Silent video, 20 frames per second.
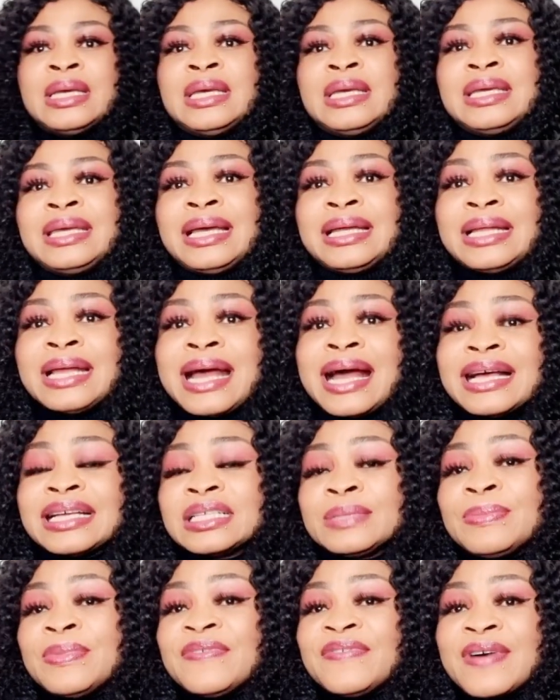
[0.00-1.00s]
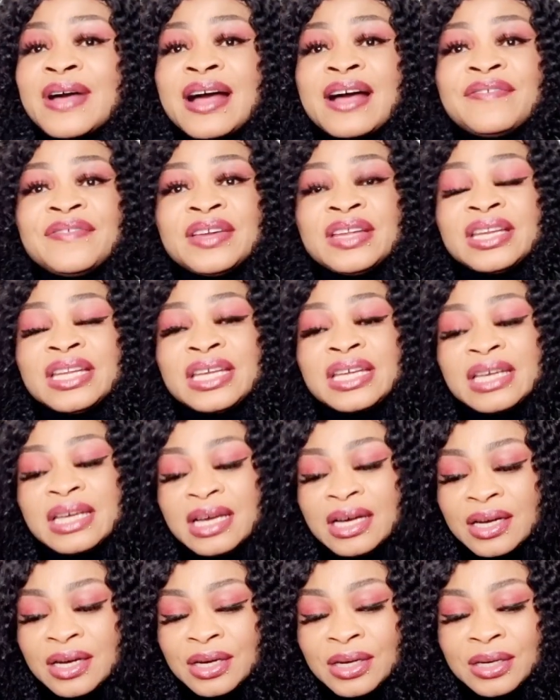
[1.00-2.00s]
yeah, they asked me if I have any
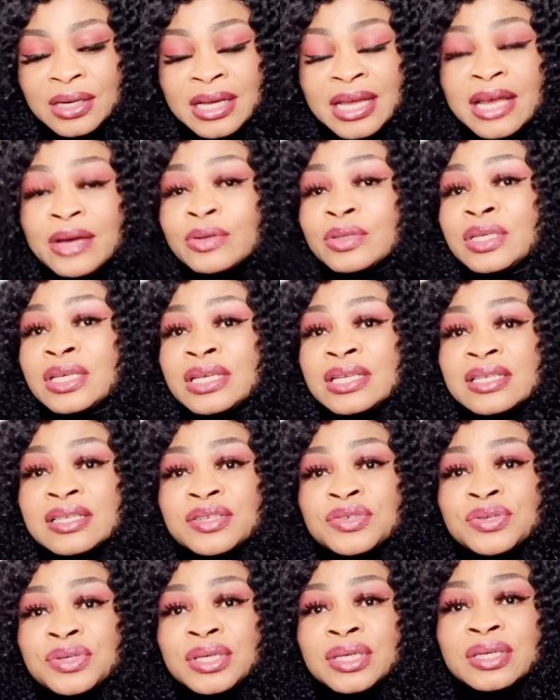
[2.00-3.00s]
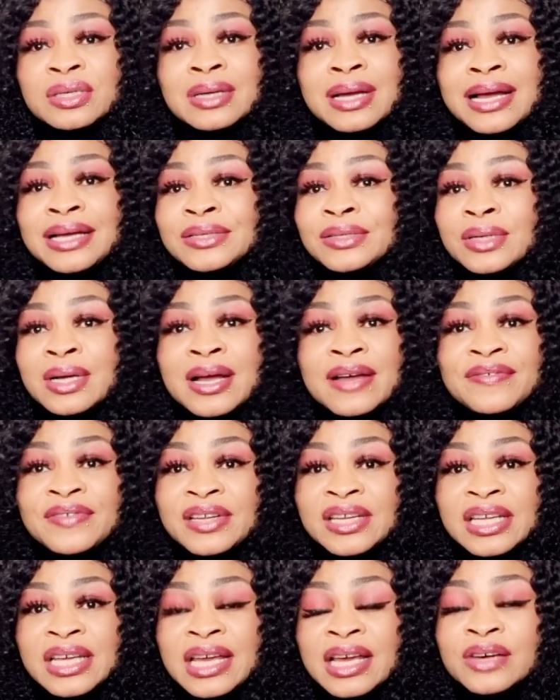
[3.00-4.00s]
health history. I don't have
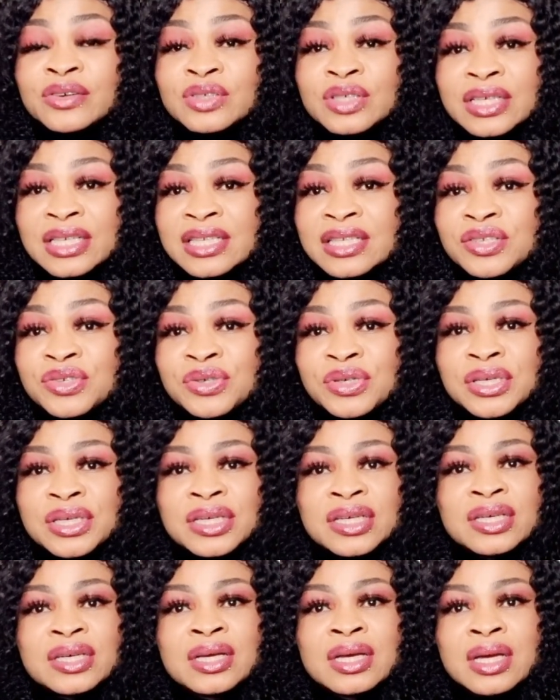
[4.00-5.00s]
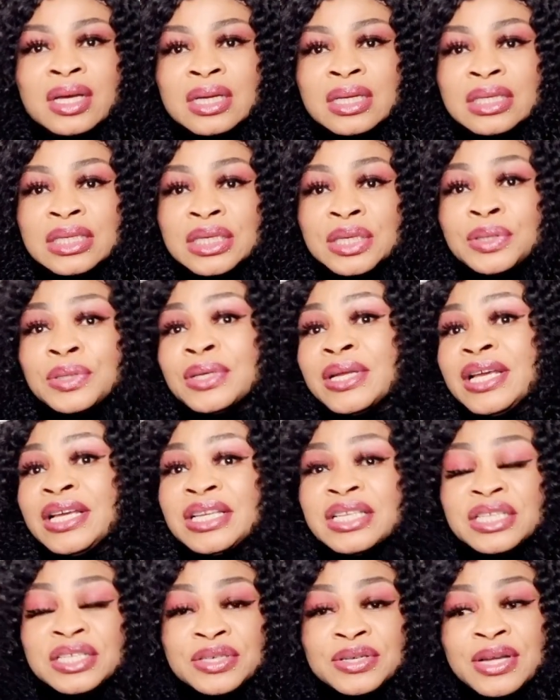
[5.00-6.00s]
any health history. The only
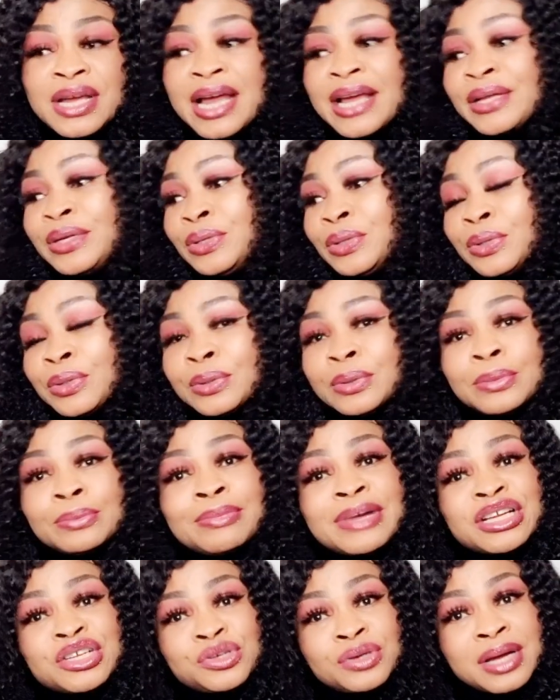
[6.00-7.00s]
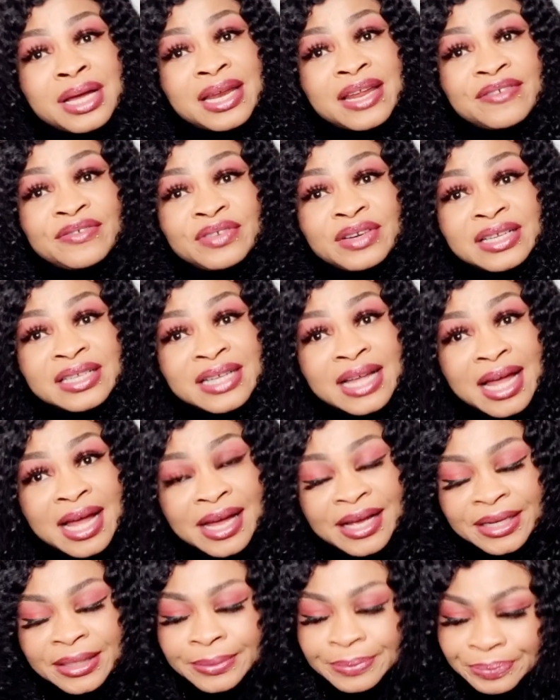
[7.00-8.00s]
history I know, my sugar level is
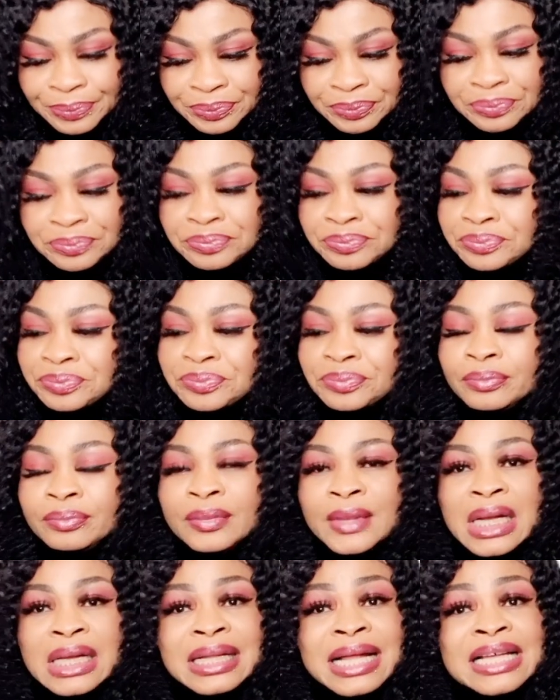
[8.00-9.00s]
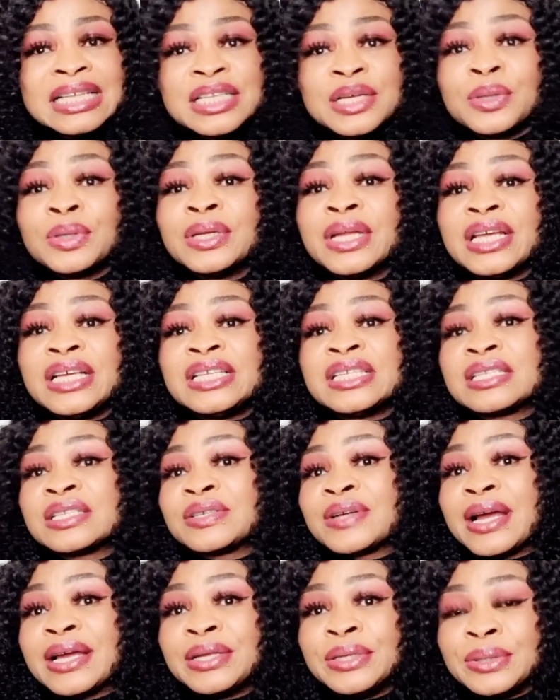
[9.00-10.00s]
high. That's the only
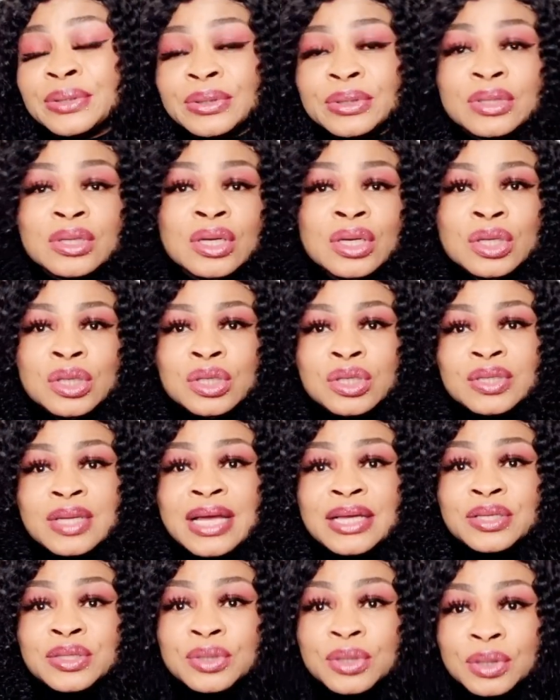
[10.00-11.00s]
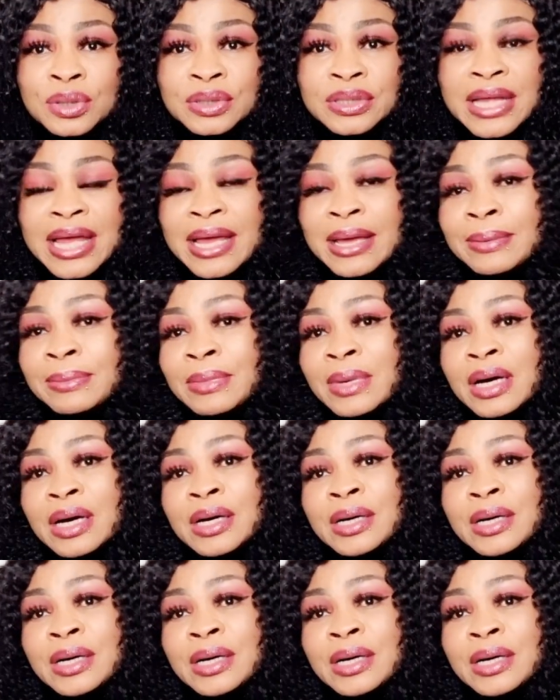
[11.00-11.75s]
history I know. So I told them,